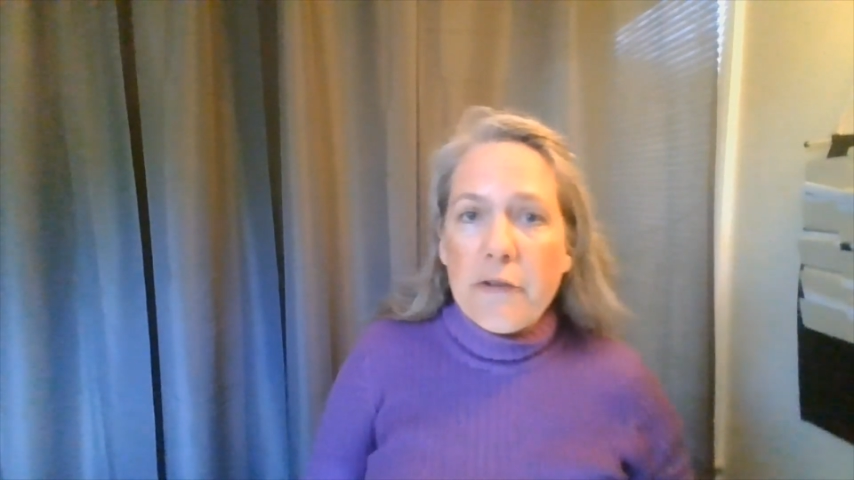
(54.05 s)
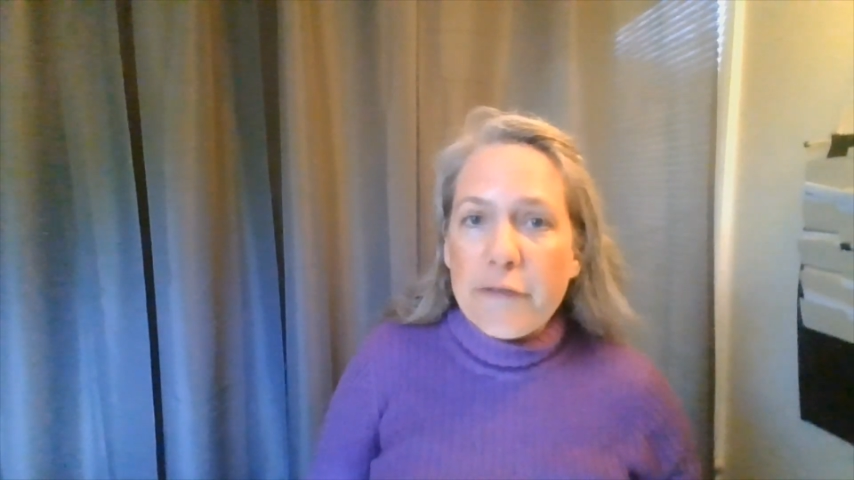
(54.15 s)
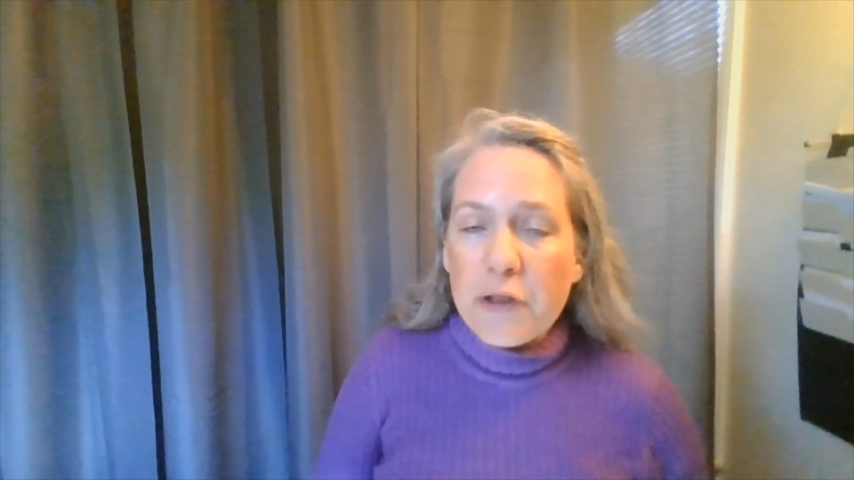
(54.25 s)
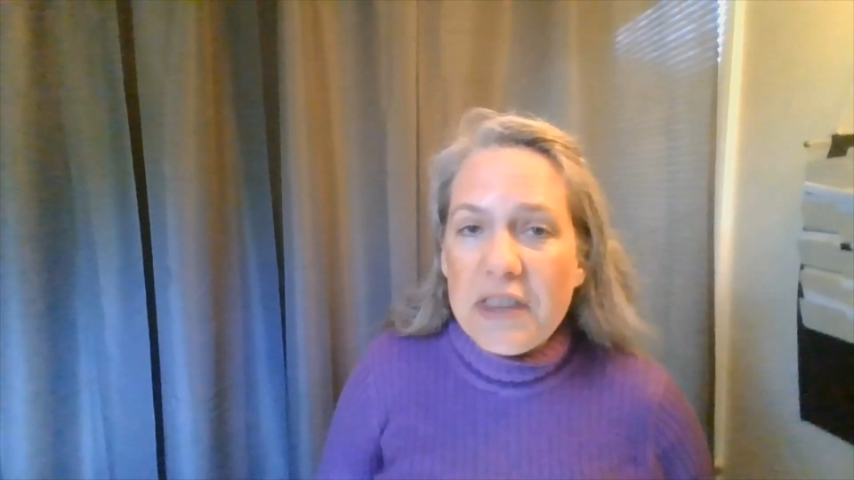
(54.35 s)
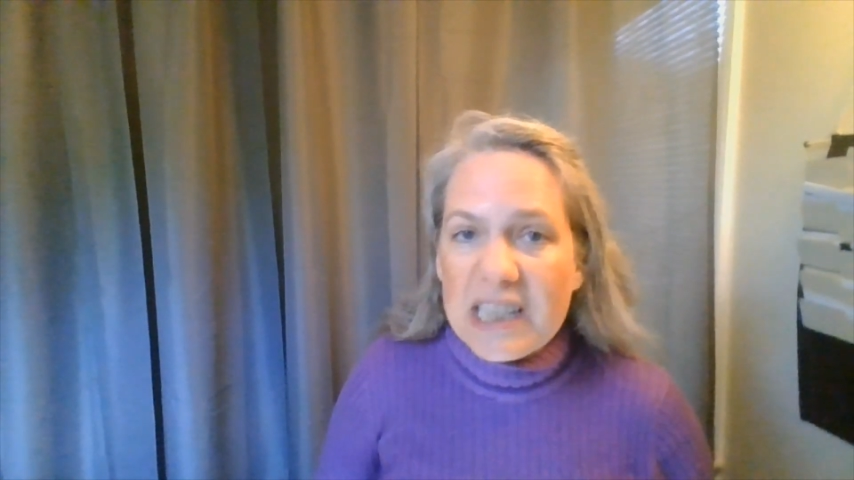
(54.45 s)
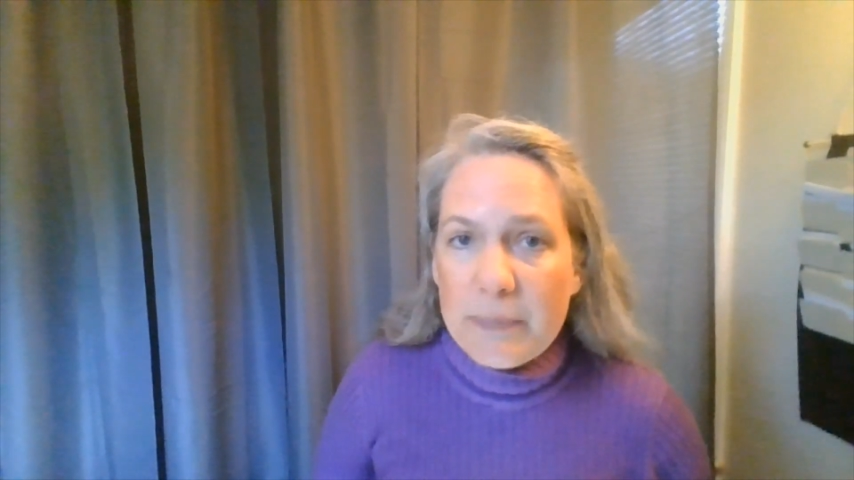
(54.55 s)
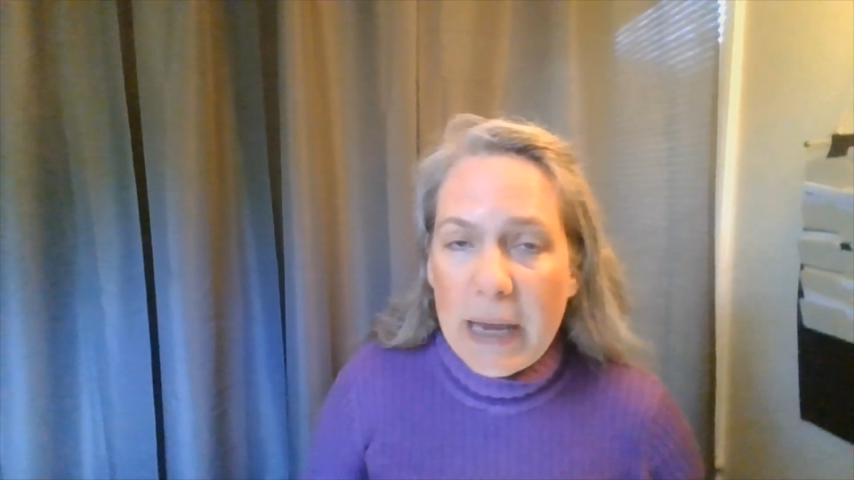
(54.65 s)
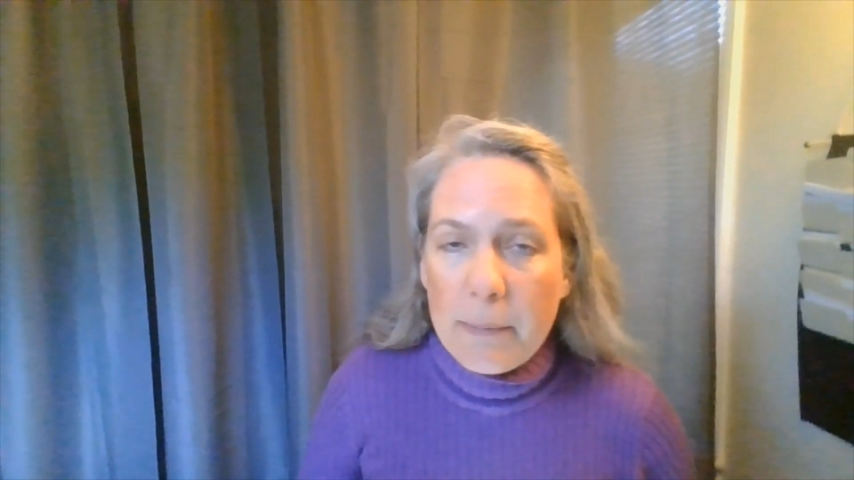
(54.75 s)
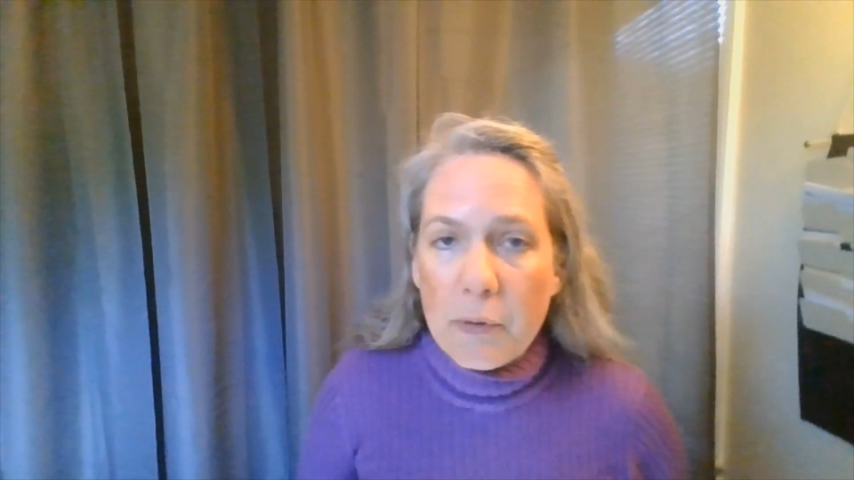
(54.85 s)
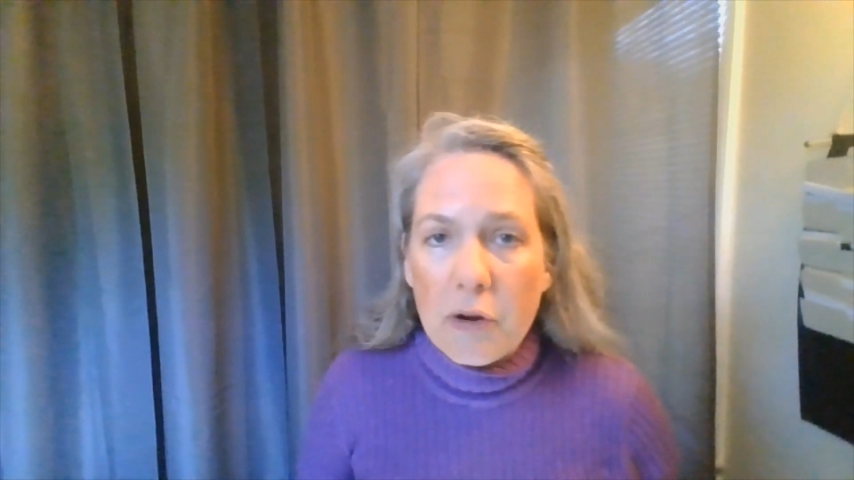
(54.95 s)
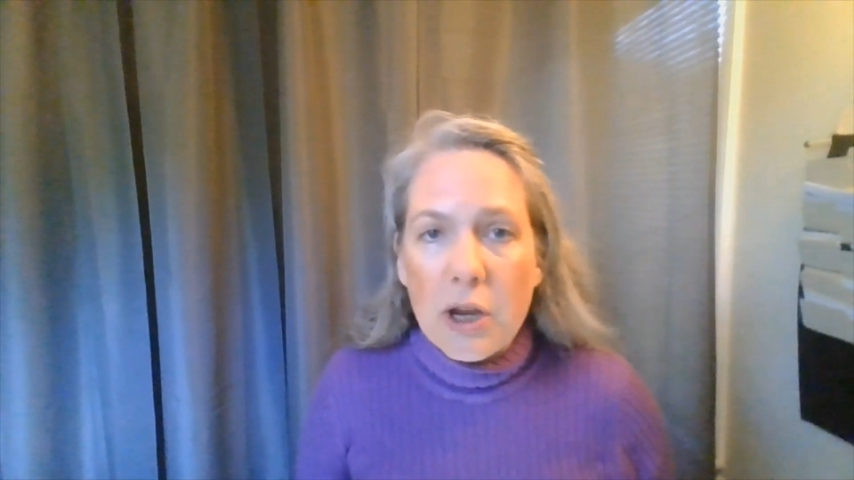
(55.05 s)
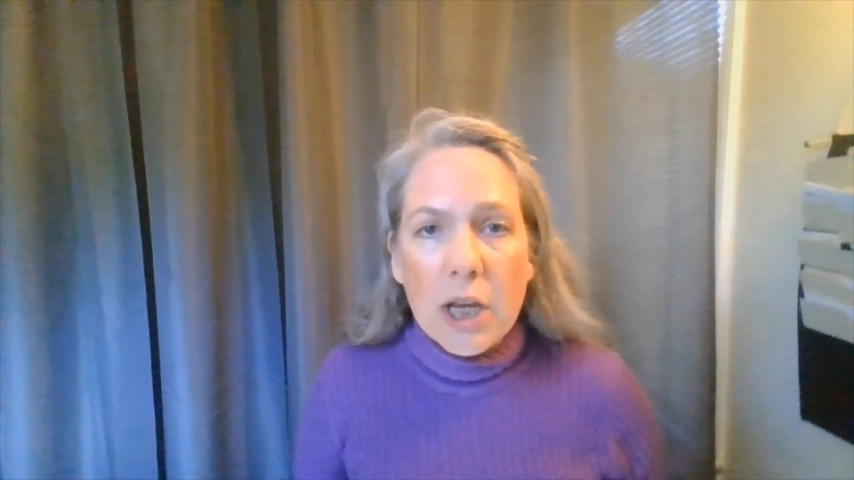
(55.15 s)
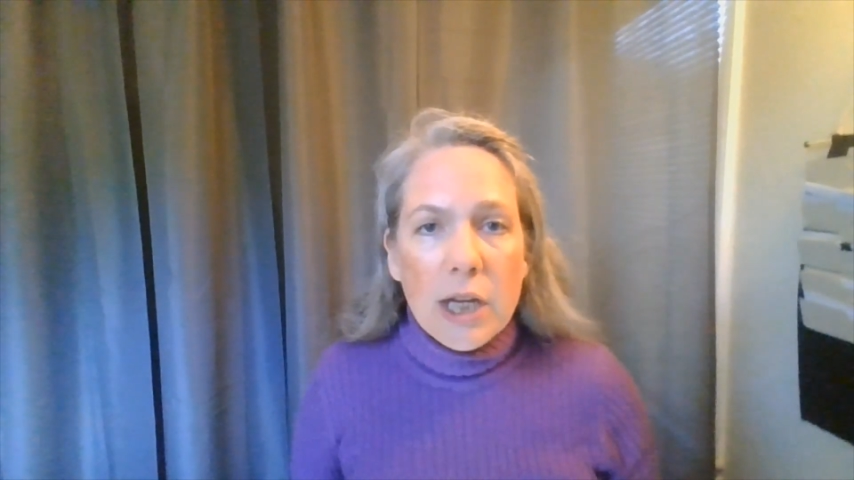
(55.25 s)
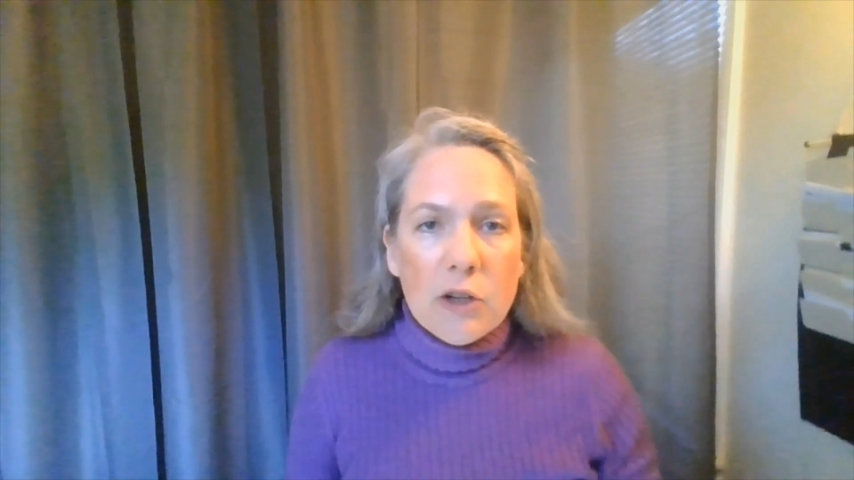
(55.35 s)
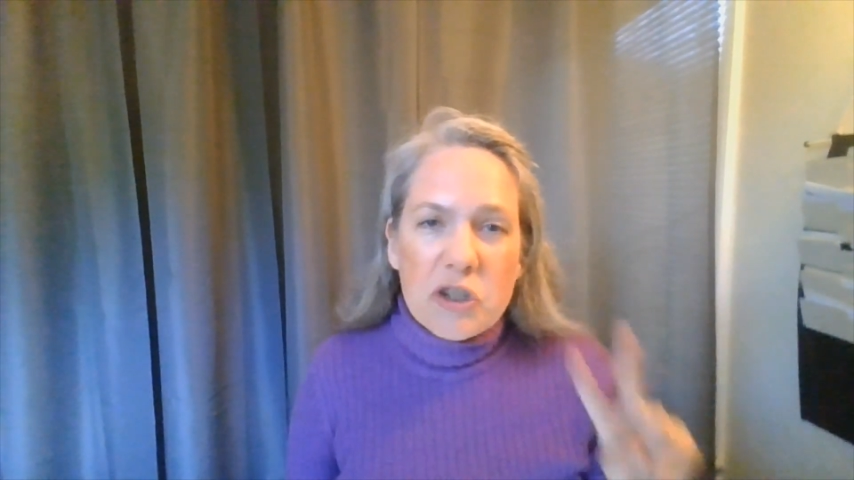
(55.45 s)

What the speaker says: for this paper, you're